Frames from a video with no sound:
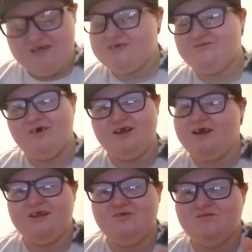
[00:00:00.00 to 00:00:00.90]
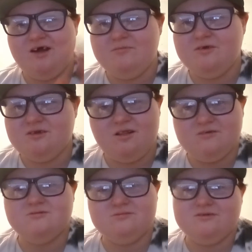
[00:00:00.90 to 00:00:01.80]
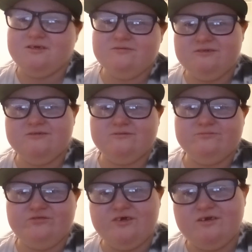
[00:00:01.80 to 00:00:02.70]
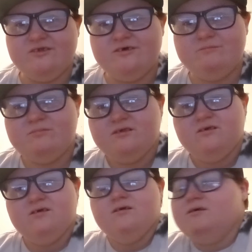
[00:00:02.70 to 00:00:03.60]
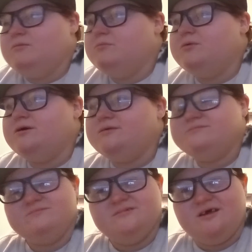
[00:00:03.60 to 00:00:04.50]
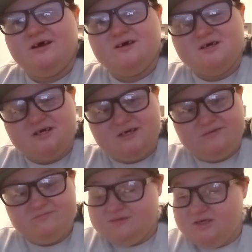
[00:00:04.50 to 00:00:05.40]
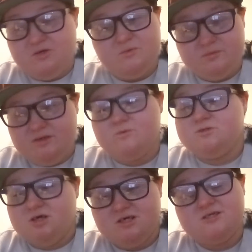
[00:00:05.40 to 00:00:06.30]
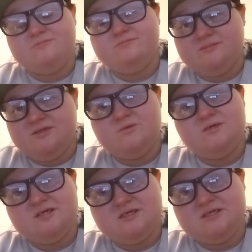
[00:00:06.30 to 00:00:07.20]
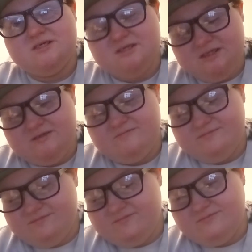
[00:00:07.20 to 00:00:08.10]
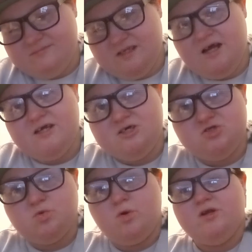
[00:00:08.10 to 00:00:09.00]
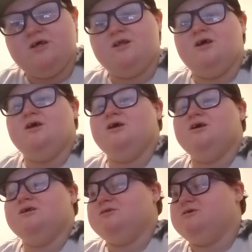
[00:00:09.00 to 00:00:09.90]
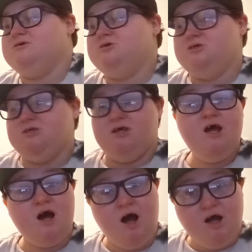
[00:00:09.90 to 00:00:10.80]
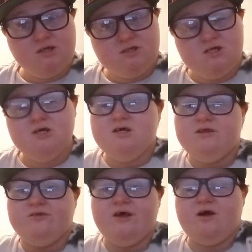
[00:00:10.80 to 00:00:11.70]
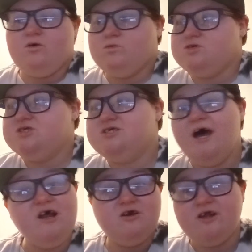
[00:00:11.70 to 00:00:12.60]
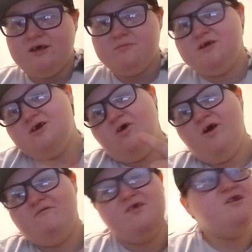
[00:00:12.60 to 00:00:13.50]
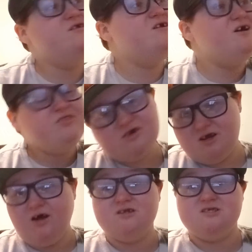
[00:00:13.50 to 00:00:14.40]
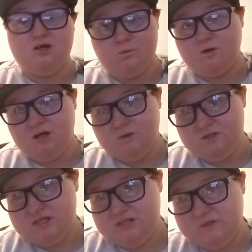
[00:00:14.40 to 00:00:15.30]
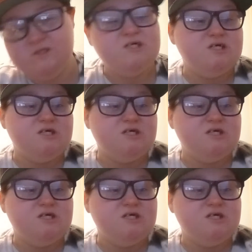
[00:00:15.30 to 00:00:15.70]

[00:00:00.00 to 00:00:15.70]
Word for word: "It's fine. I ain't even got a million dollars." I was like, "Yeah, I'll figure that." But yeah, uh, it it was awesome. It was. I enjoyed it, and yeah. Now, Saturday, me and Cole have another concert we're going to,